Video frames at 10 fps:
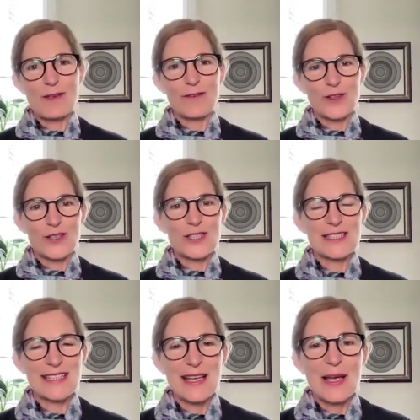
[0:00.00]
me
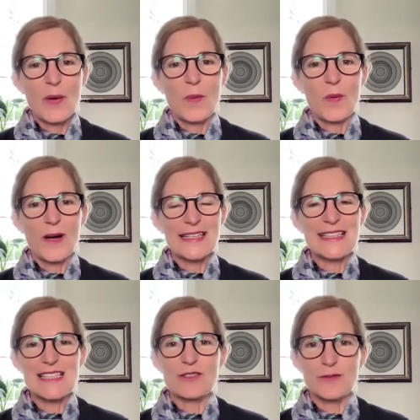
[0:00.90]
first, what
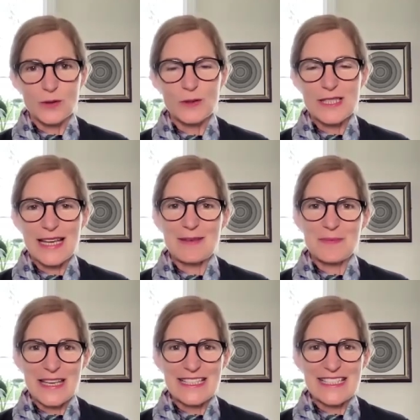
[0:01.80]
is a full-time
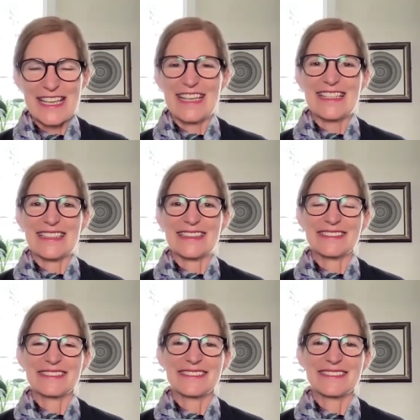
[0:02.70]
meditator?